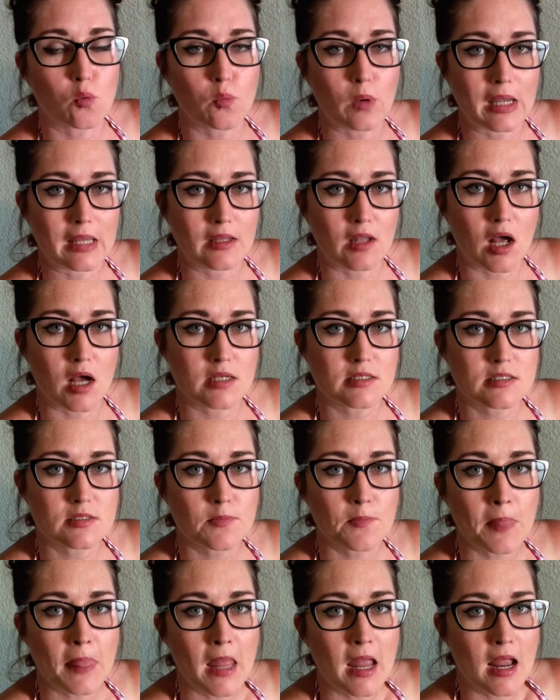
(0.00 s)
weight loss.
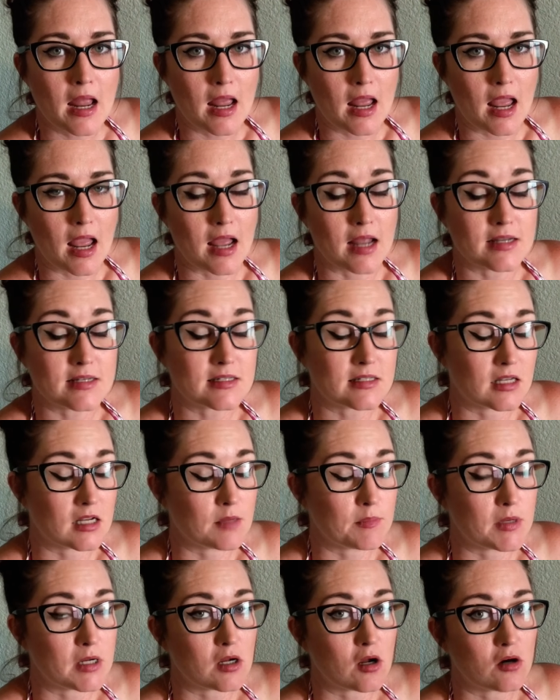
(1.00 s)
And
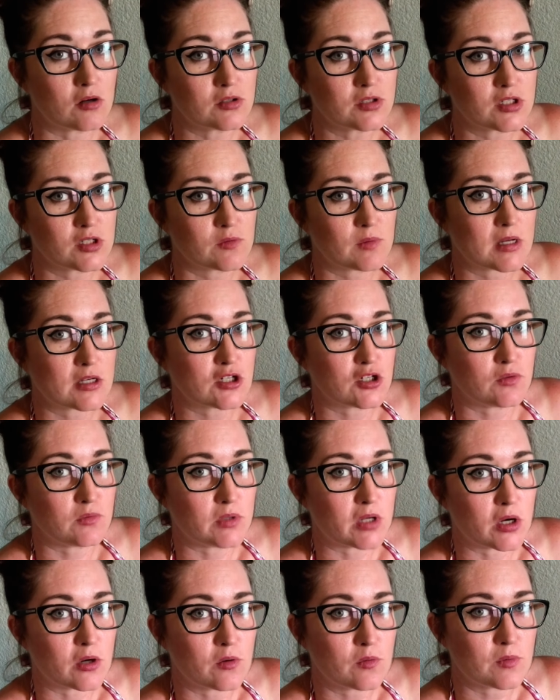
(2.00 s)
cinnamon also, as you
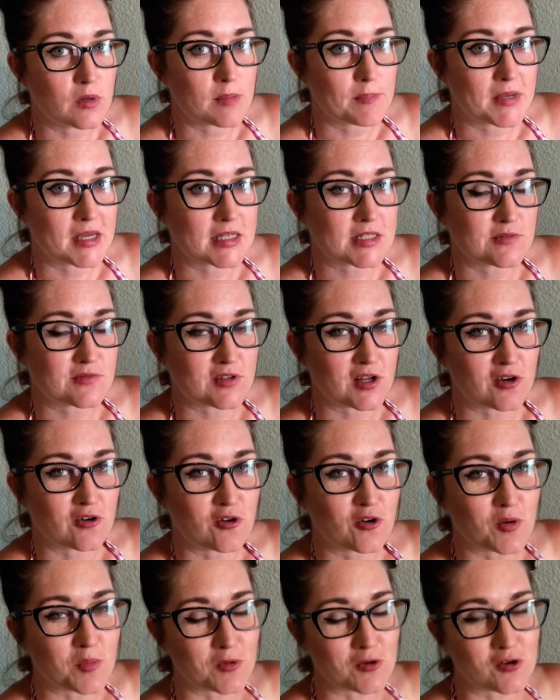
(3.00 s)
know, because it was on your
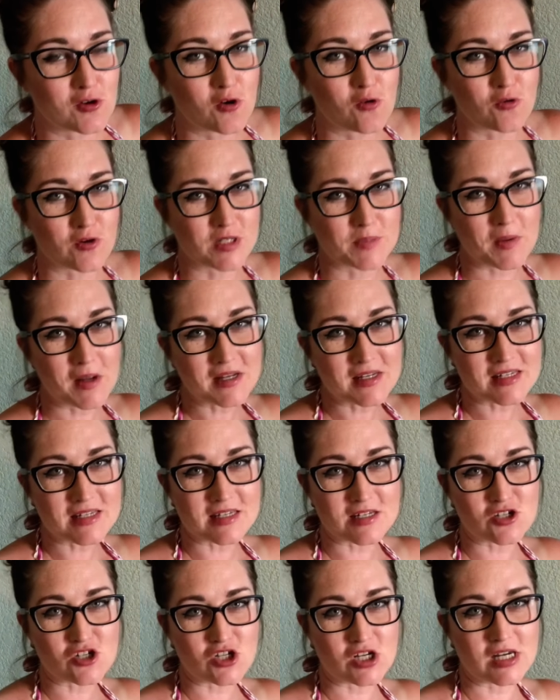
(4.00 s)
herbal
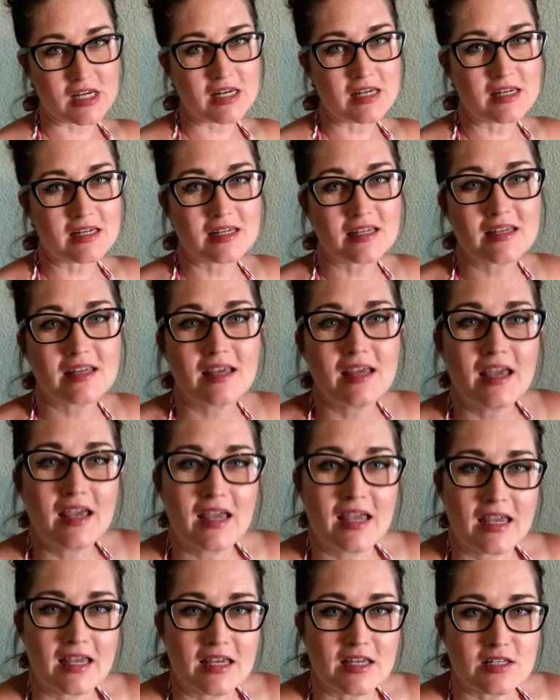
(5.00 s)
correspondences sheet,
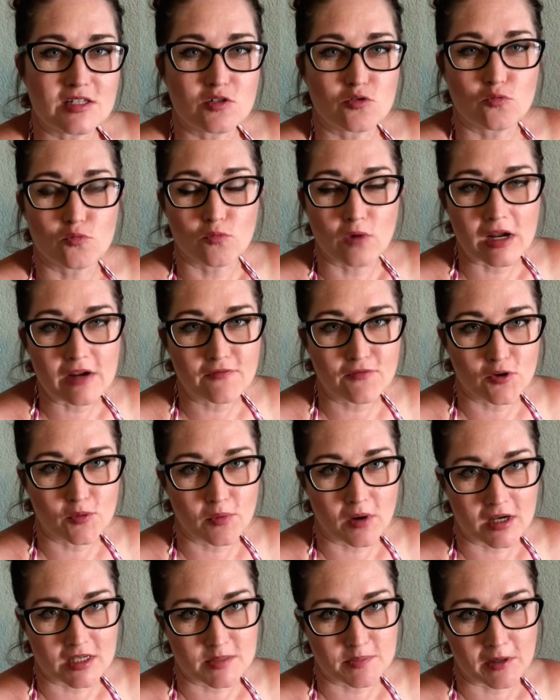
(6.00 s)
is great for
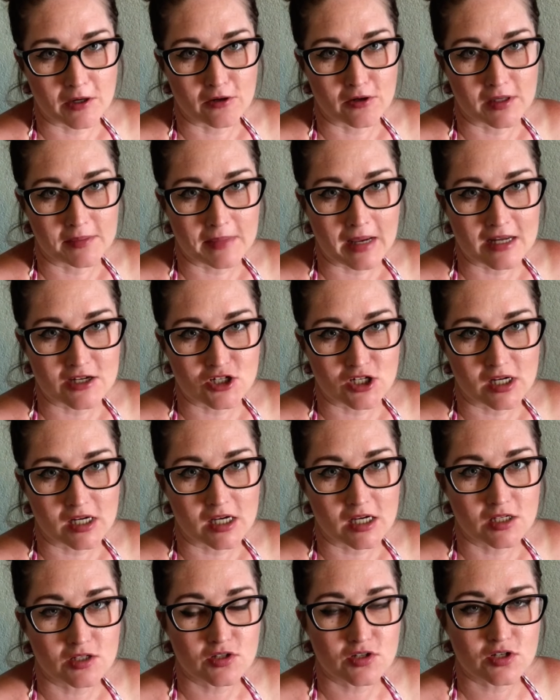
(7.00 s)
prosperity magic.
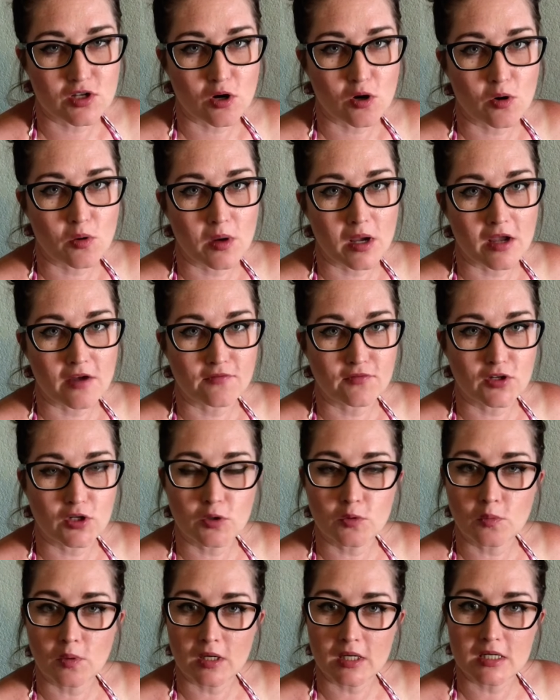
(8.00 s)
So if you
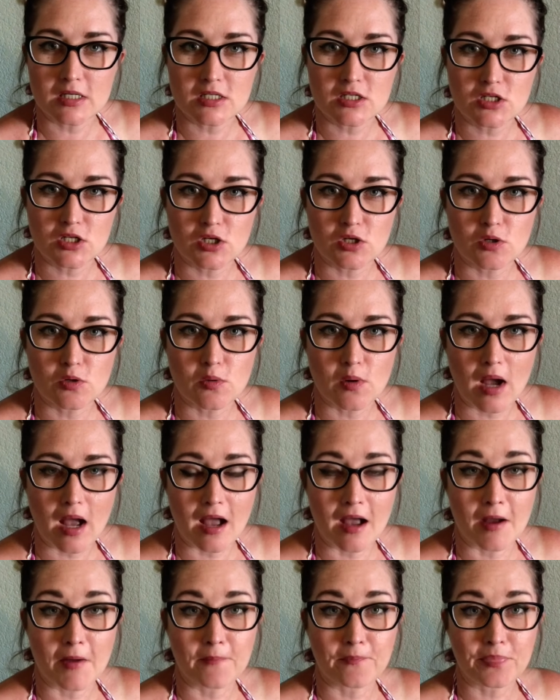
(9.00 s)
wanted to
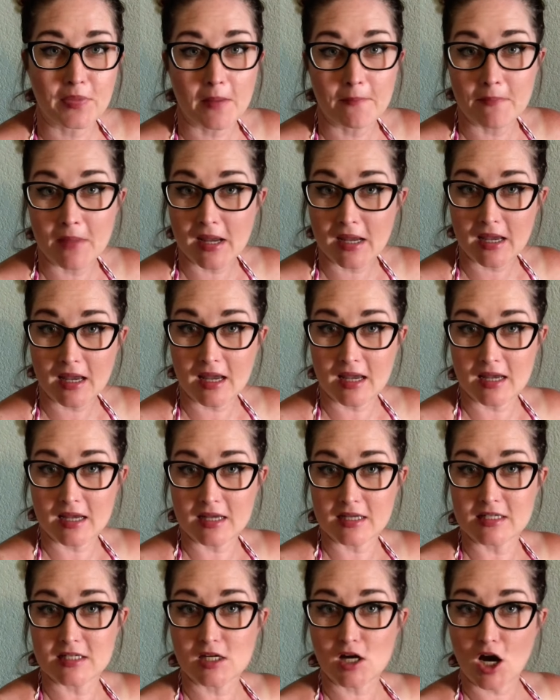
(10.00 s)
make a
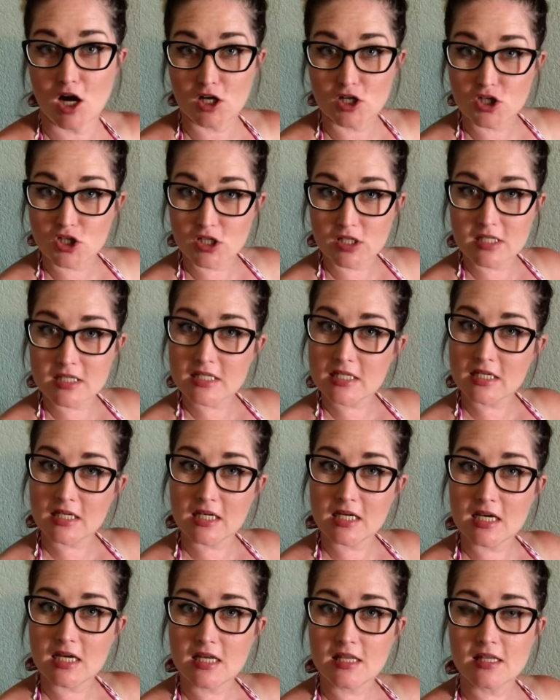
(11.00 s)
decoction
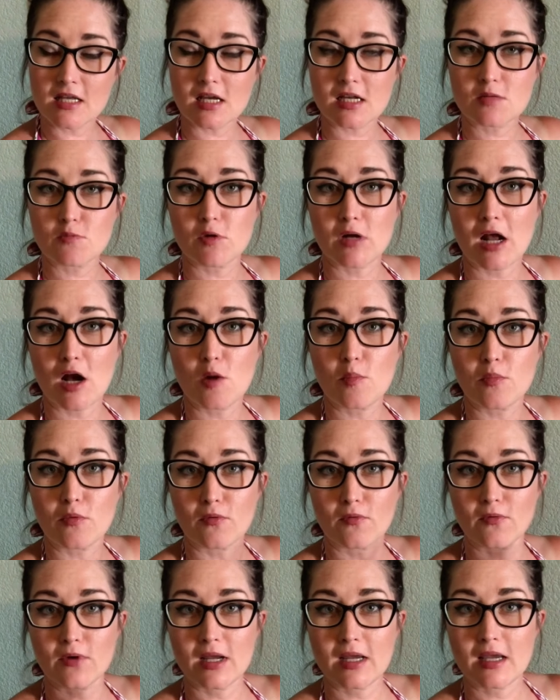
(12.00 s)
tea that would help
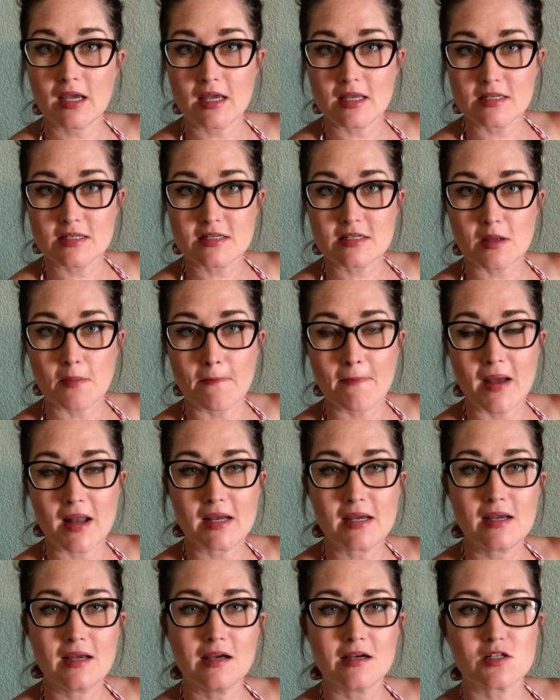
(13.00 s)
bring in some
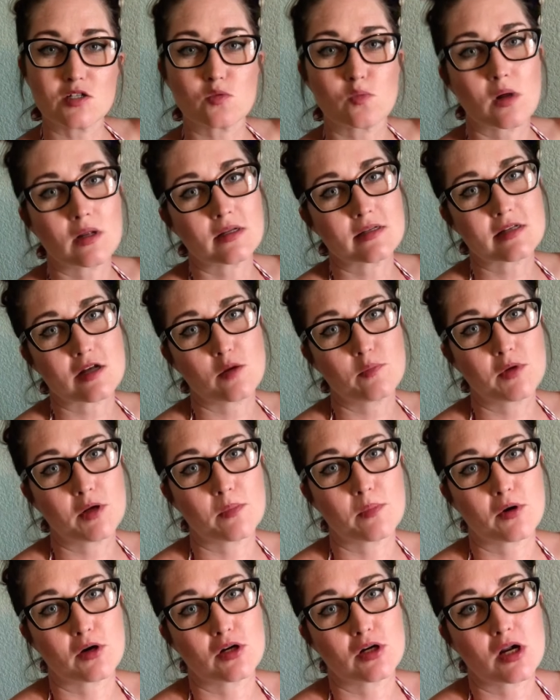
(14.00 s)
money as well as help you
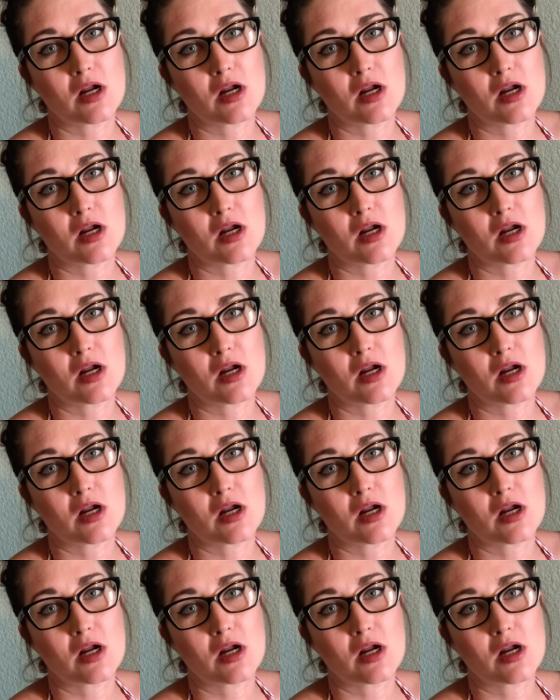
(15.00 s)
burn